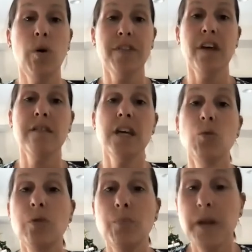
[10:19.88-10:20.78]
what they
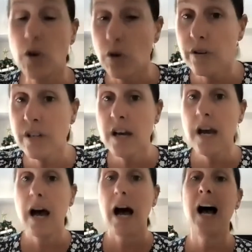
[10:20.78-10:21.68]
think would be good.
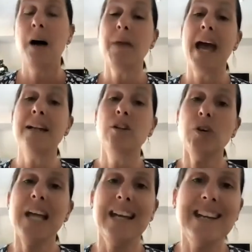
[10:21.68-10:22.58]
Um, and
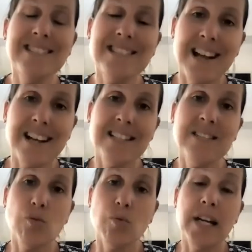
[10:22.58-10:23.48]
looking at insights
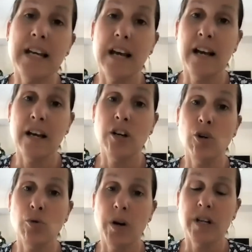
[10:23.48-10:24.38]
is a really uh, a
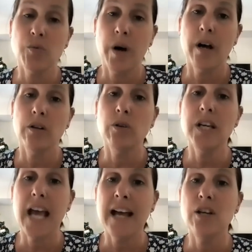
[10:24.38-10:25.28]
good one as well.
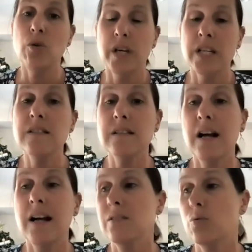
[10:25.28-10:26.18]
Looking at your
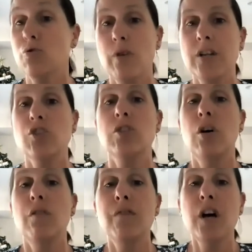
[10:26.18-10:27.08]
insights or traction
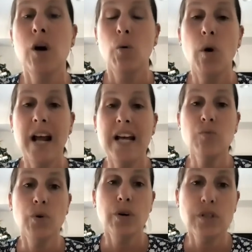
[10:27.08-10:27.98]
of what
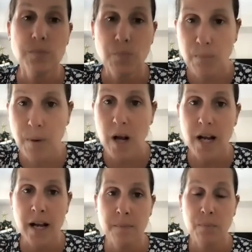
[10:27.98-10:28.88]
has worked
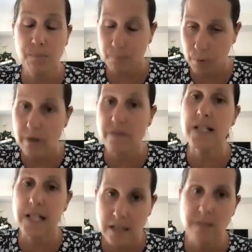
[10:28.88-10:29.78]
uh,
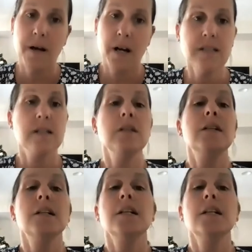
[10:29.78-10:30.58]
previously in the past.